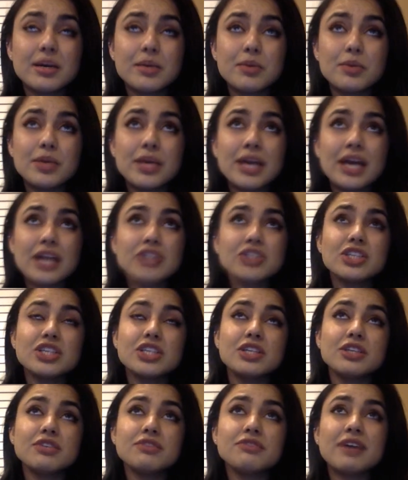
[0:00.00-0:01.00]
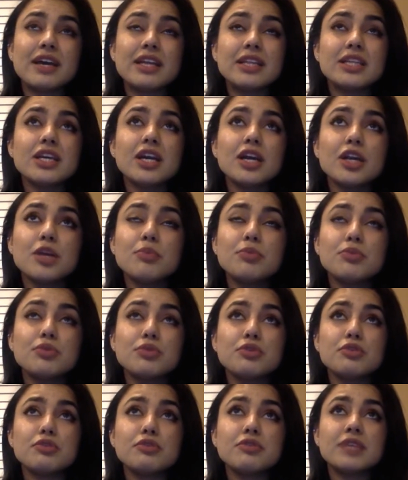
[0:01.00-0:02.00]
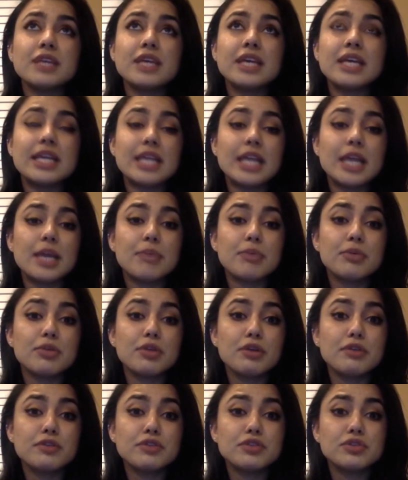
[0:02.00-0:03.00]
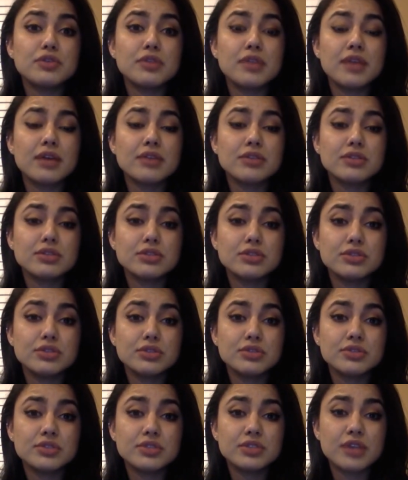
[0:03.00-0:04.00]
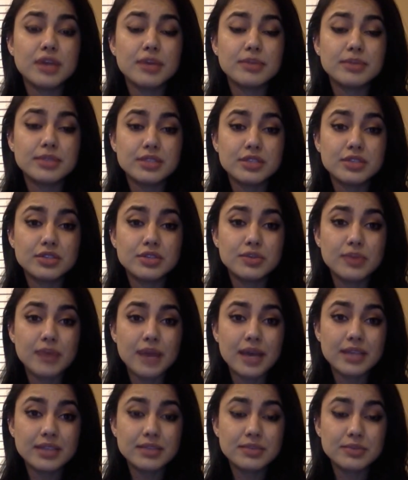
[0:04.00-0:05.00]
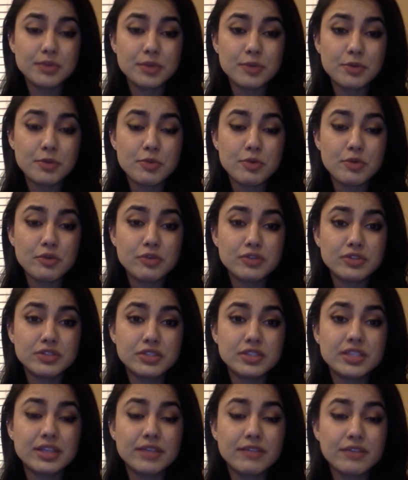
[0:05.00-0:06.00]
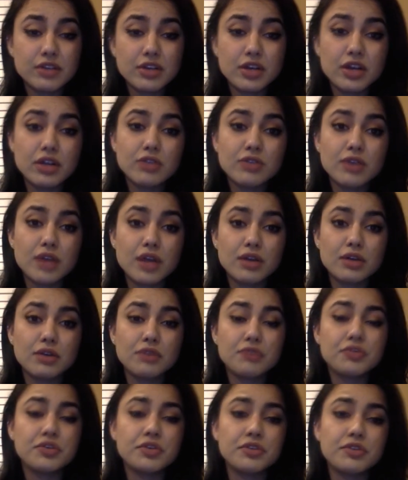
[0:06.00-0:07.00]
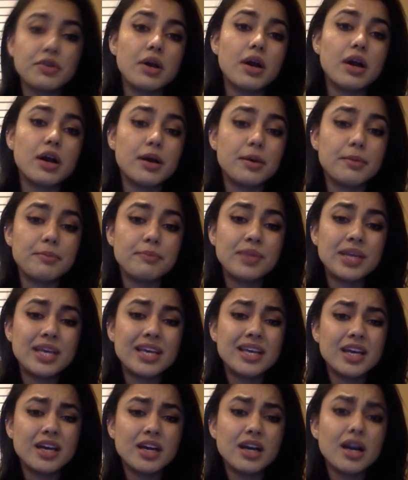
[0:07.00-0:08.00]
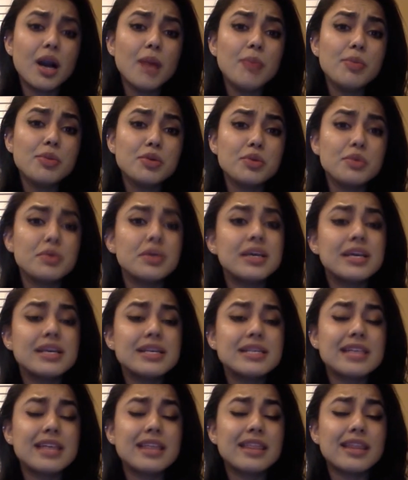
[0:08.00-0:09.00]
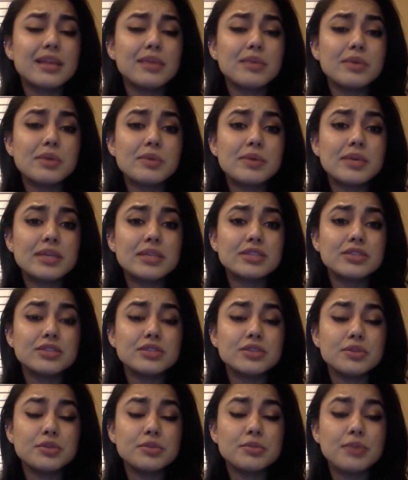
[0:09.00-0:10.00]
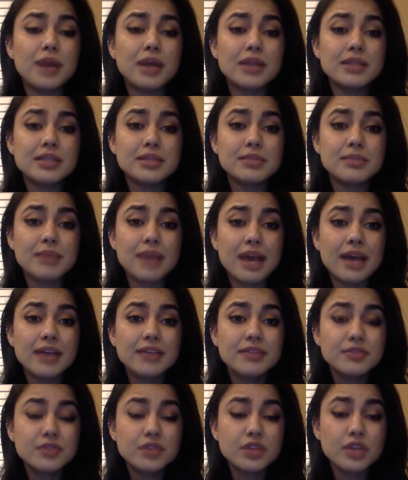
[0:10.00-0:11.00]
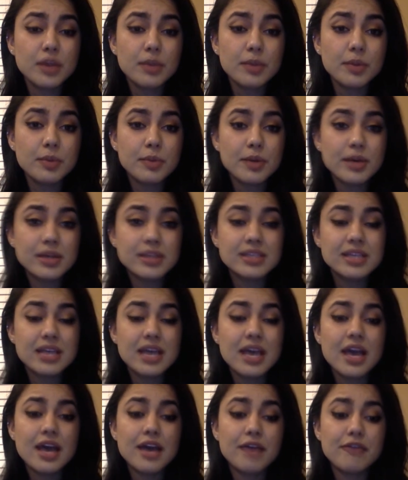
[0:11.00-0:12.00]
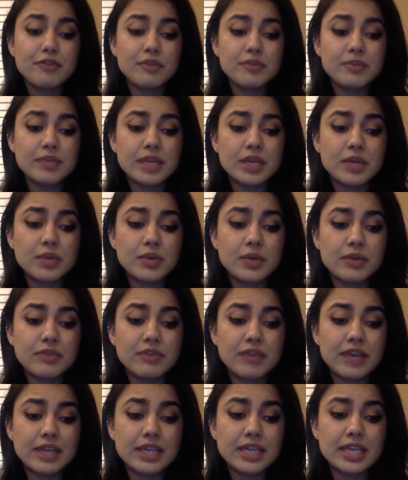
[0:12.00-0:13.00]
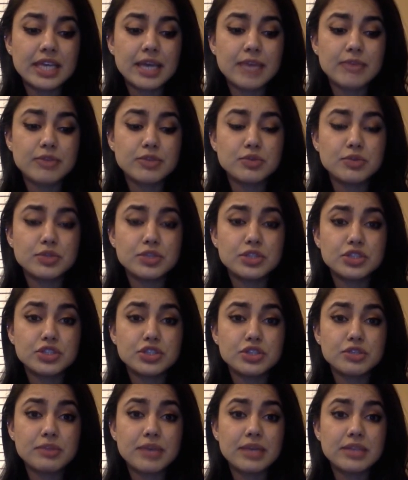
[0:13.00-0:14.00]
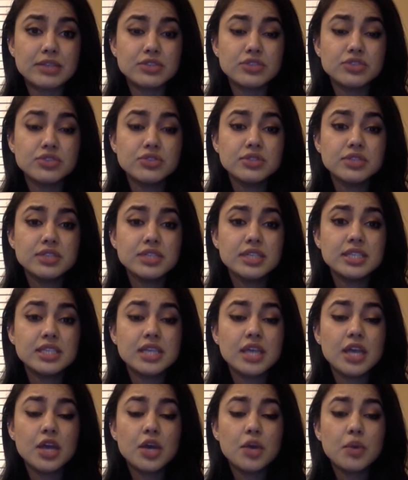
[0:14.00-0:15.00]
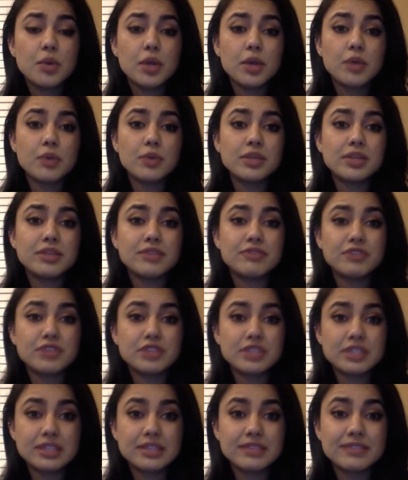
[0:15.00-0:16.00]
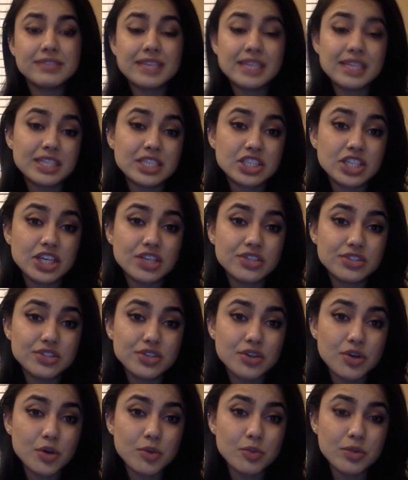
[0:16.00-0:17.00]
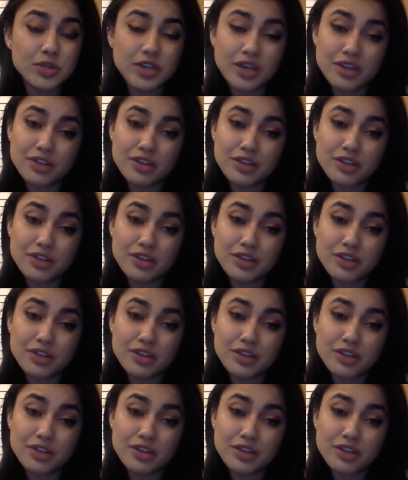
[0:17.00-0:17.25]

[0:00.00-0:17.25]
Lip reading: We actually finally got approved in April of 2002 to come to the US, where we moved to Denver, Colorado for a couple of weeks, and then we went to Boston, Mass for a couple of months, and from there we finally came to Worcester, Massachusetts, where we first lived in a shelter home with other